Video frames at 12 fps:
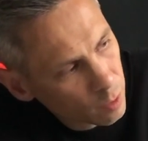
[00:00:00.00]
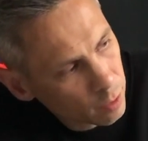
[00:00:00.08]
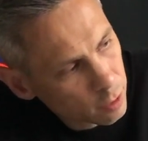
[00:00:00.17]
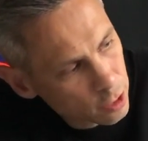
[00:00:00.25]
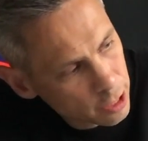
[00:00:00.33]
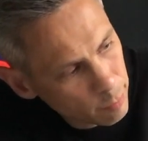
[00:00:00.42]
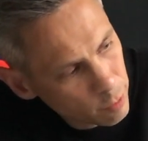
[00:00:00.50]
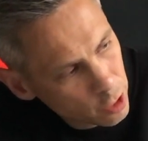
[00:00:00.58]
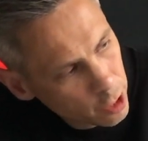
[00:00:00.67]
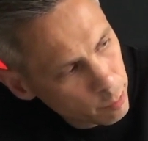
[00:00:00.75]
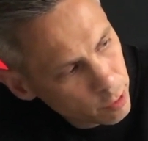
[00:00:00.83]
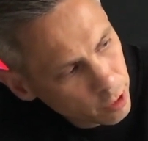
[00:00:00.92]
Accept the
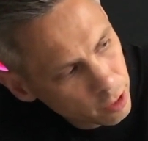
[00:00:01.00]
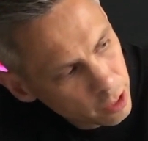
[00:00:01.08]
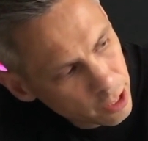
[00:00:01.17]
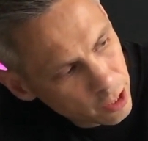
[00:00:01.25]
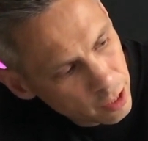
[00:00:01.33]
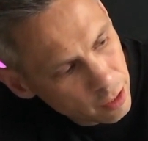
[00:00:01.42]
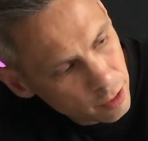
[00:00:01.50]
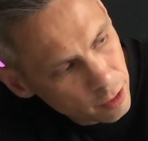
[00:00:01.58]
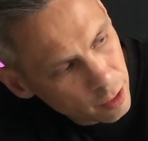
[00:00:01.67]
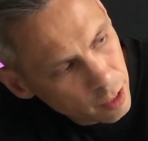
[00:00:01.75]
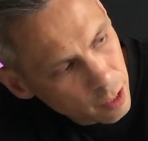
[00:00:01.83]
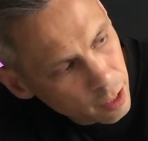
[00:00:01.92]
terms and conditions.
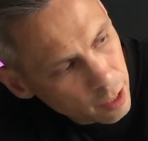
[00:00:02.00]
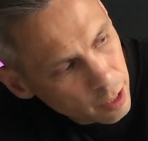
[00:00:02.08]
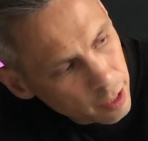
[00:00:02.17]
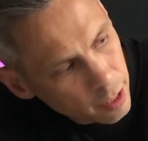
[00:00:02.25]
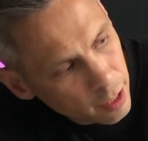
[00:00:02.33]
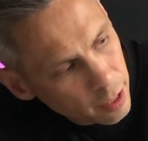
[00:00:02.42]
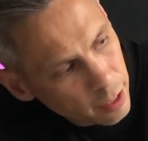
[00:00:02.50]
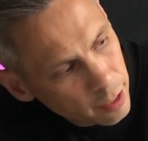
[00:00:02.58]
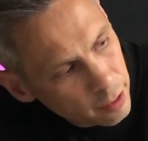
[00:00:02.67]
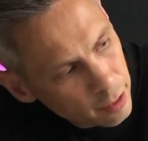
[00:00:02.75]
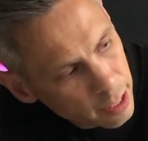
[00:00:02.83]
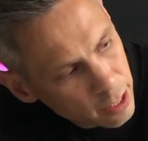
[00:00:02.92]

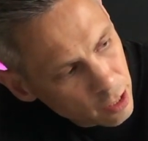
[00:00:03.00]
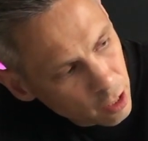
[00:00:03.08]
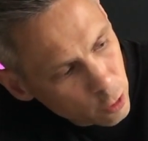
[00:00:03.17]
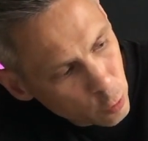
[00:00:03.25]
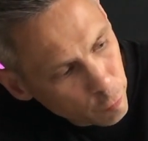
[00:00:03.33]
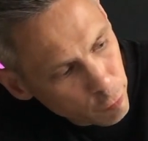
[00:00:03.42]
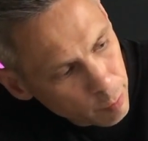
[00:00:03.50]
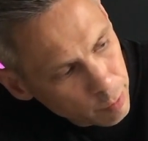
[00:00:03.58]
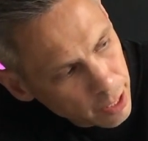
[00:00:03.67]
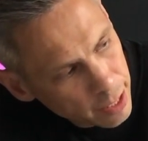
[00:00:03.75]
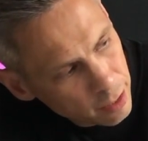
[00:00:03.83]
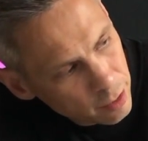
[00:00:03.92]
These are software
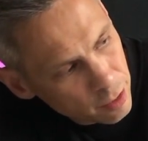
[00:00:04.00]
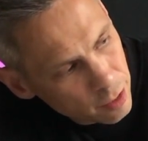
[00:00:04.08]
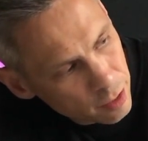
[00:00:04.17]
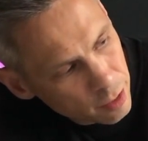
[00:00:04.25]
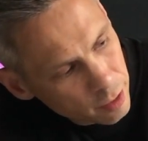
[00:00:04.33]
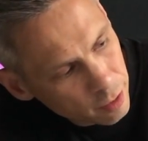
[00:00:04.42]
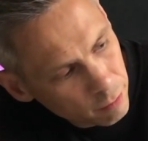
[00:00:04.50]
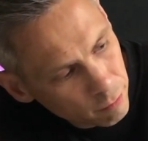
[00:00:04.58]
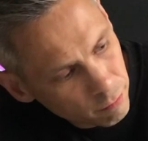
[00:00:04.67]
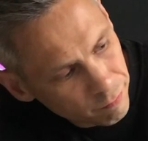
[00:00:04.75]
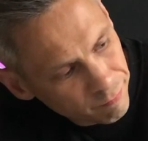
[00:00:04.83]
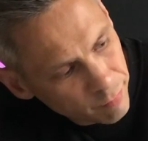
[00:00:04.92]
updates.
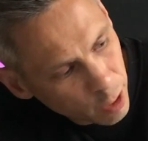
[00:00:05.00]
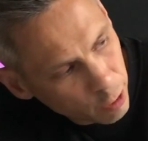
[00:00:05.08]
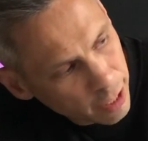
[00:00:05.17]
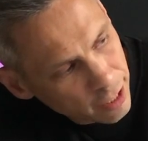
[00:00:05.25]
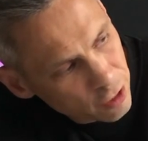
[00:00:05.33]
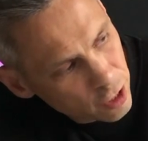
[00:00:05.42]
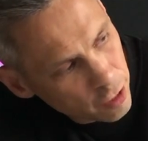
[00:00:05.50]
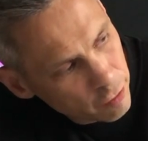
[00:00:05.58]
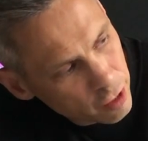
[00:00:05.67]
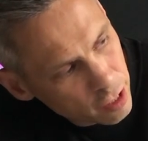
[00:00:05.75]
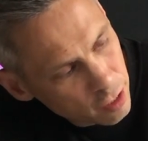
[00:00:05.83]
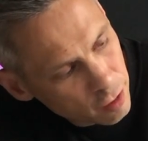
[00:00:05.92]
Location
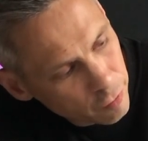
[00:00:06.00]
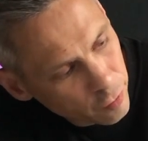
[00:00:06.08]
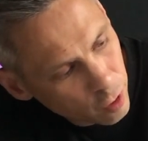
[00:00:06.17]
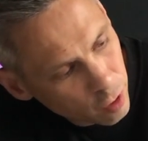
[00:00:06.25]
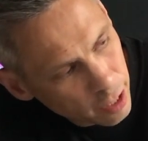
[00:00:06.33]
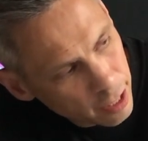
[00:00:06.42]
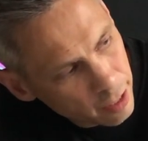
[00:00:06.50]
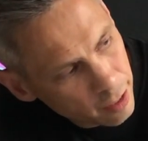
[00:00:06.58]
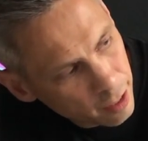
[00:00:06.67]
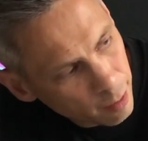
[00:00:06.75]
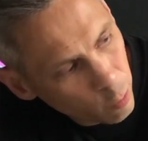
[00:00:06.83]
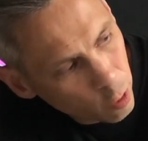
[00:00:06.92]
services is fine.
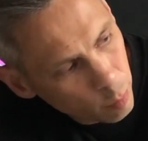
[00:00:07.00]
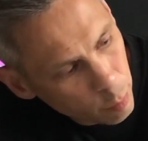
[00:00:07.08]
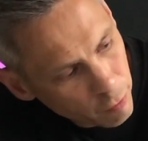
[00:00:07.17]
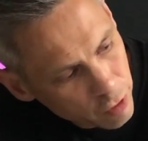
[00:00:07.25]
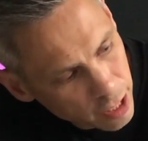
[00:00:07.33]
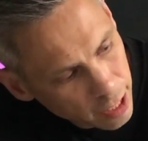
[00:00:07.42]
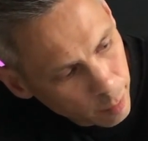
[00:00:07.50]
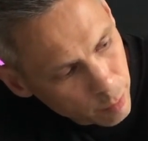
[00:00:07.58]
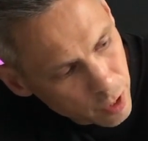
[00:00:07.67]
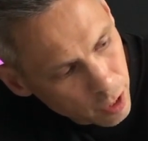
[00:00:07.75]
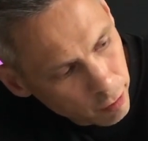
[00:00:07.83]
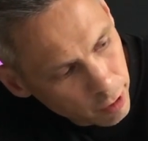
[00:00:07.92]
I'm not going to bother setting up
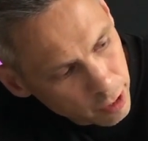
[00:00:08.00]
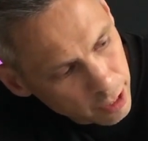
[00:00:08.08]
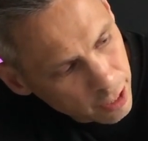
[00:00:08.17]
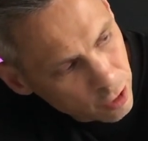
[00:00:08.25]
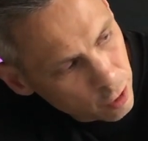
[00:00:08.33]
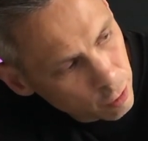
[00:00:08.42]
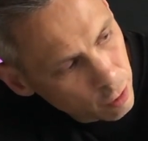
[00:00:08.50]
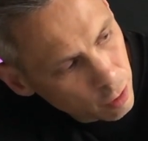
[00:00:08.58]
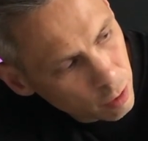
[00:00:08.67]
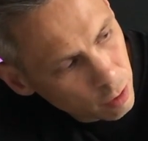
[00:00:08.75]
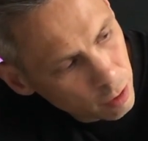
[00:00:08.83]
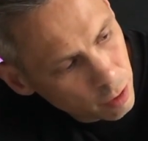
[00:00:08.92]
Siri because it takes too
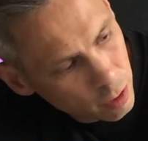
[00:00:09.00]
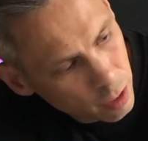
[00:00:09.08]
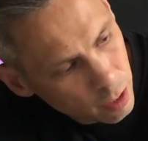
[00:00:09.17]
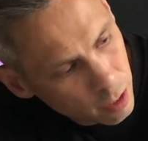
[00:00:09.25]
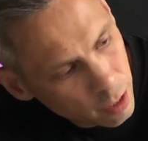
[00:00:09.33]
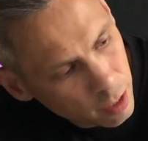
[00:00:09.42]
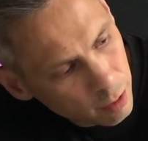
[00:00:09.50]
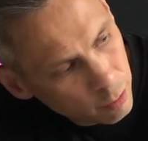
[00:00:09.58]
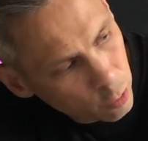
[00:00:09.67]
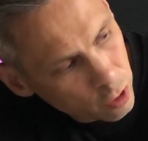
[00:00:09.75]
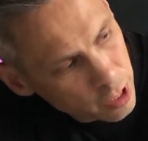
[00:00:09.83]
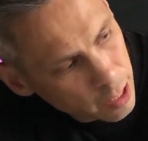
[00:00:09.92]
long. I'm not
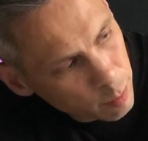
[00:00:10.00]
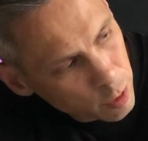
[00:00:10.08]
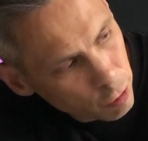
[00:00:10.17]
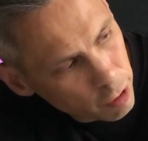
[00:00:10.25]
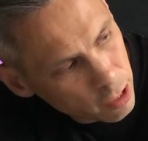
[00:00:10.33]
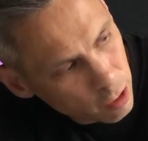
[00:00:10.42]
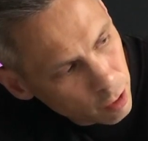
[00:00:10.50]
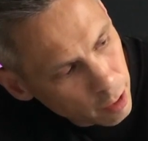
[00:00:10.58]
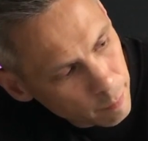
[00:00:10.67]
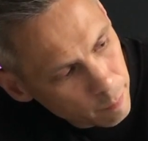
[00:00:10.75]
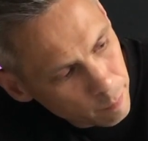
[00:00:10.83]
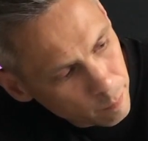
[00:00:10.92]
going to set up screen time.